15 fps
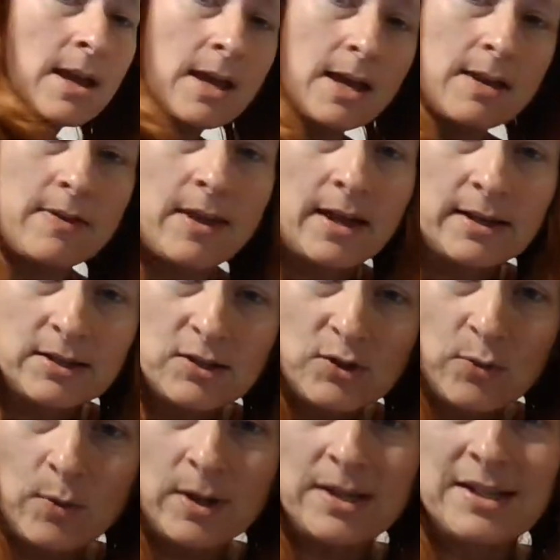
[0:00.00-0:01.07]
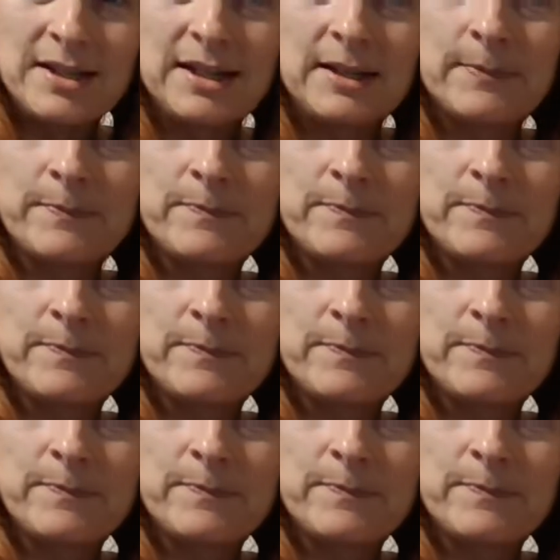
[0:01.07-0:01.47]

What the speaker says: and that is 20.